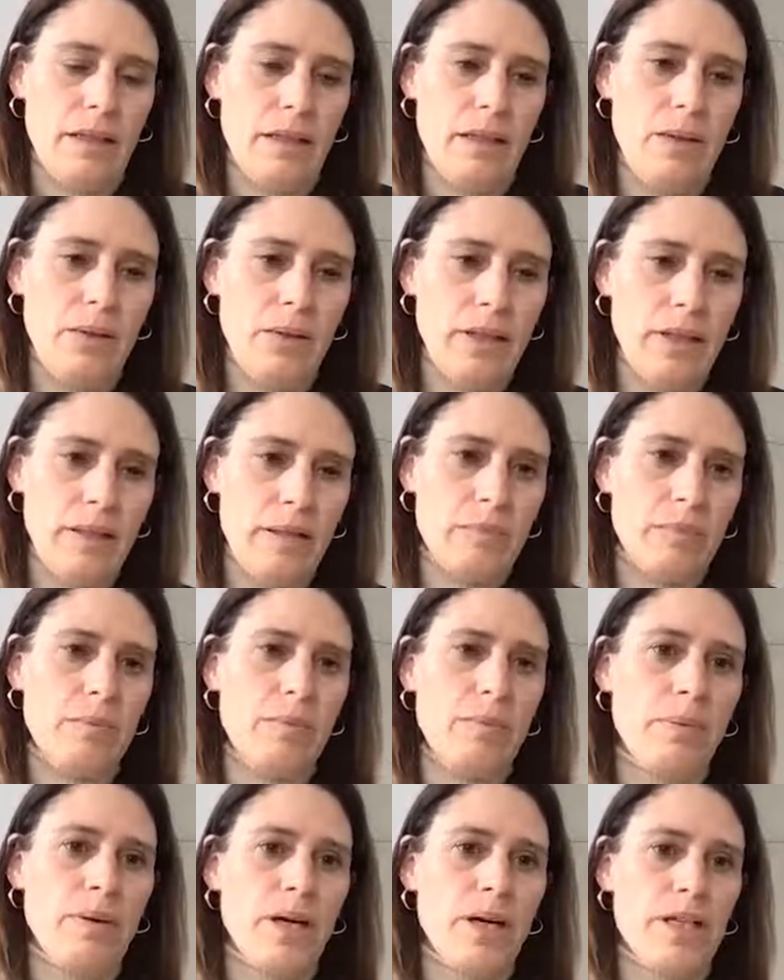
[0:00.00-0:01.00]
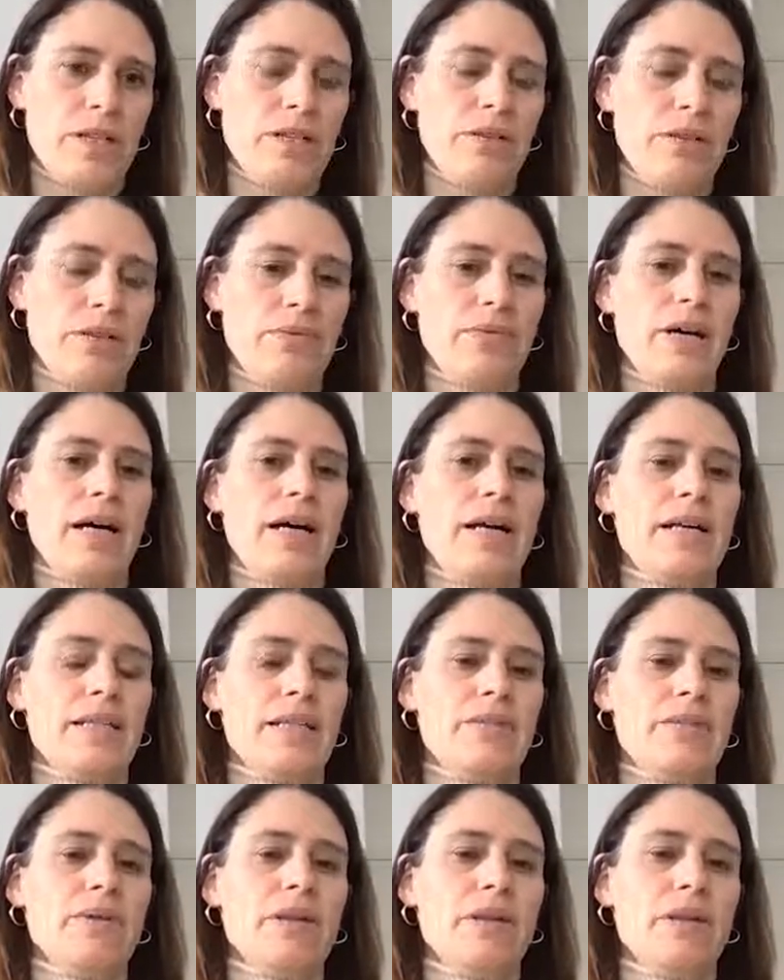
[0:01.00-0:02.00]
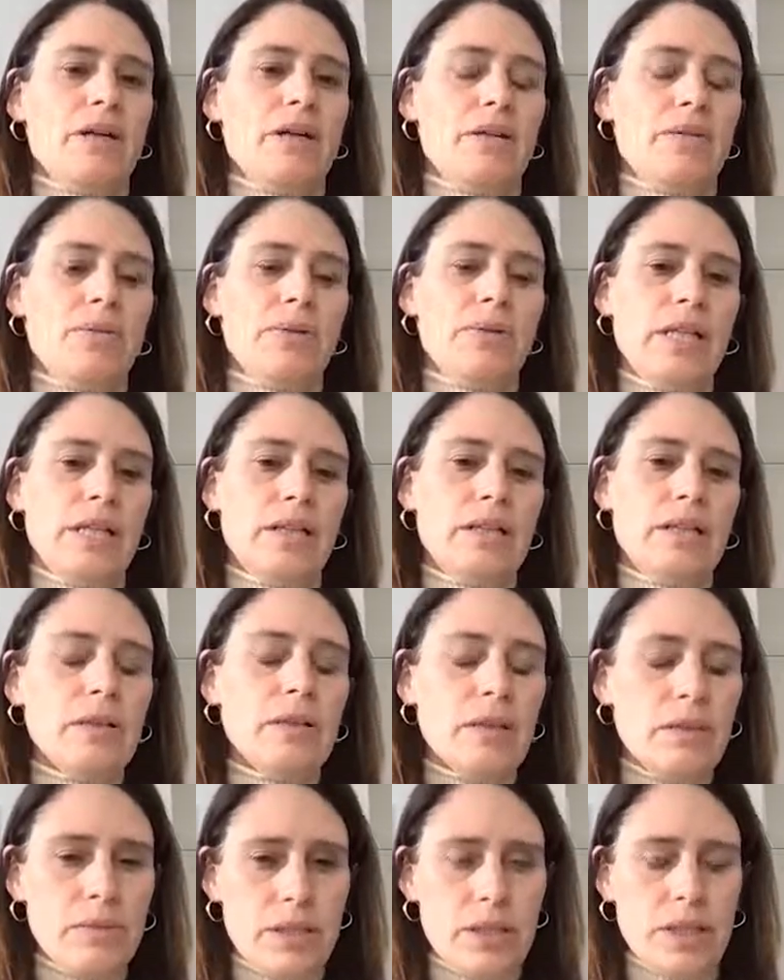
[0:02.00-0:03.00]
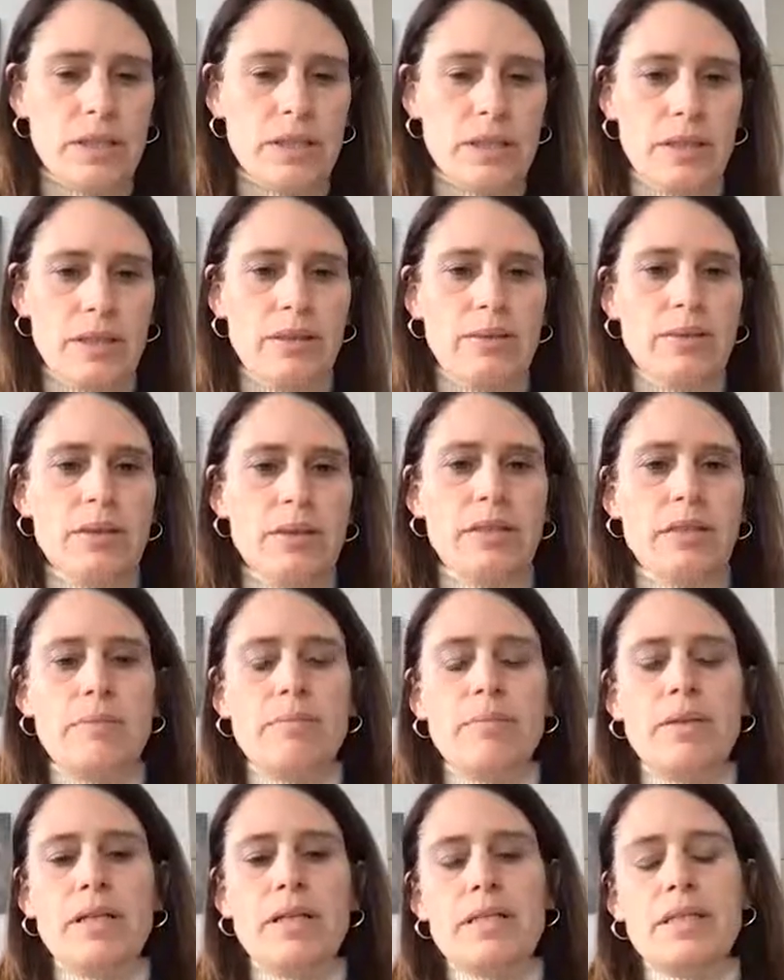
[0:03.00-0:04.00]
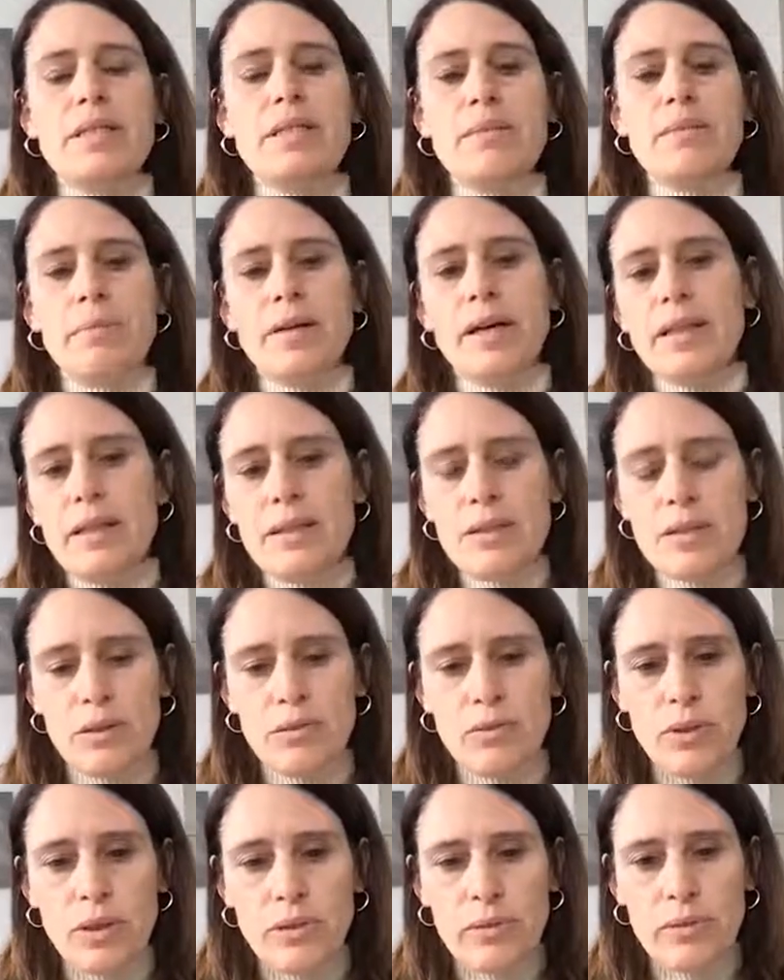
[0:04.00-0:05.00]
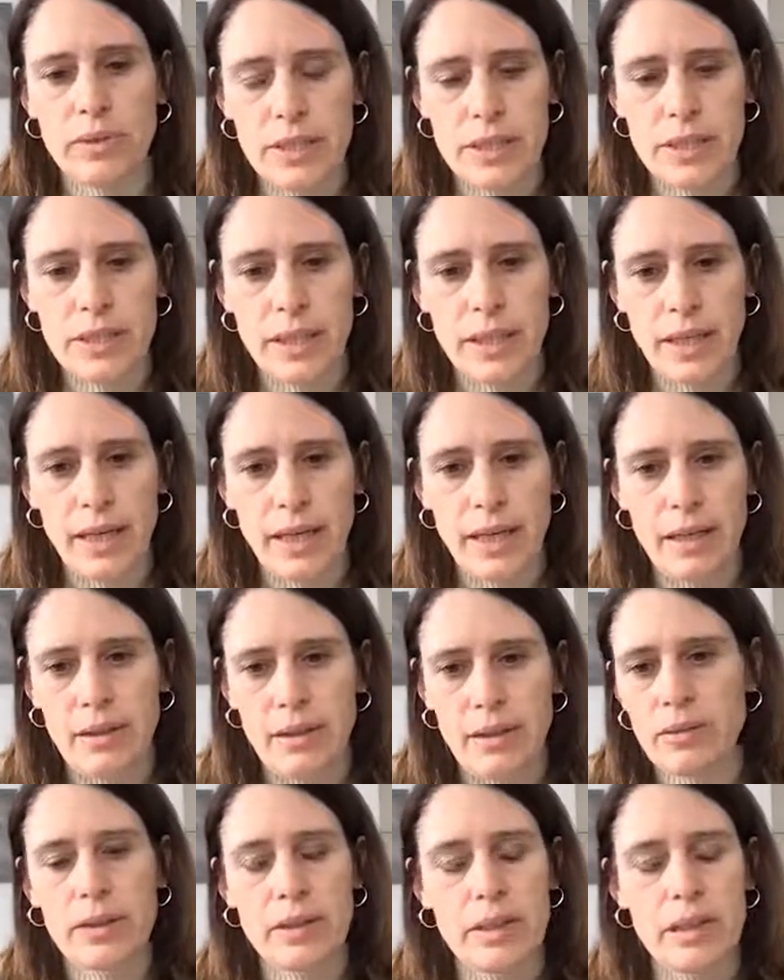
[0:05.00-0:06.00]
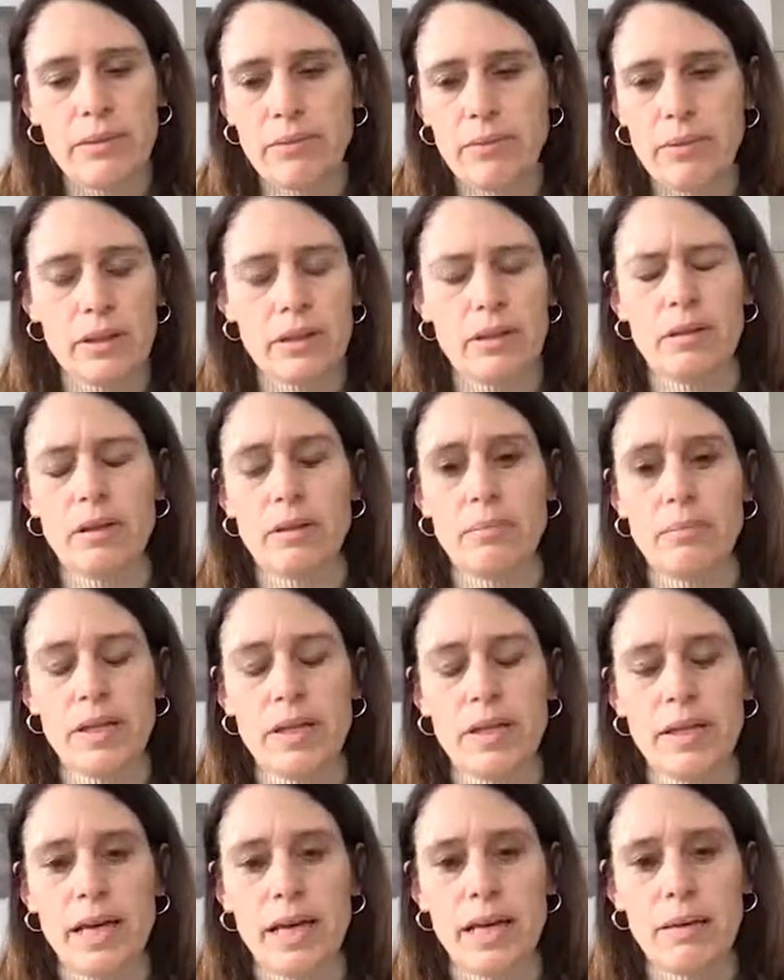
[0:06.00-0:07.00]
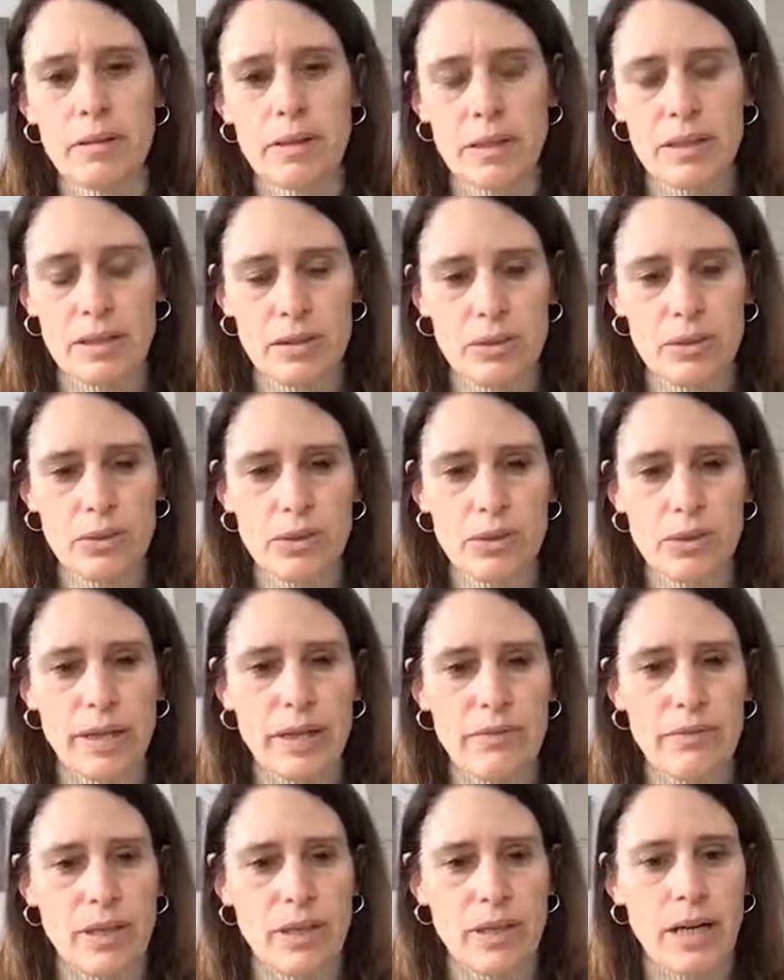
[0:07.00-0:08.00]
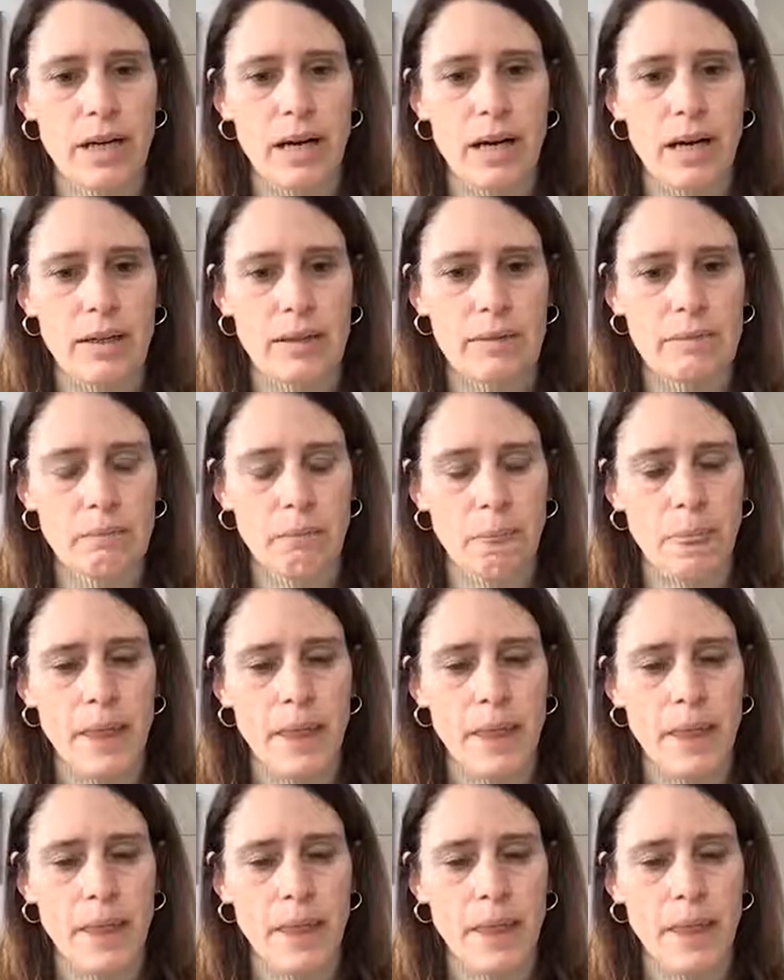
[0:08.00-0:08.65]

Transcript: Looking at the proportion of eyes with a really good visual acuity, that means independence of low vision aid or even being able to drive a car,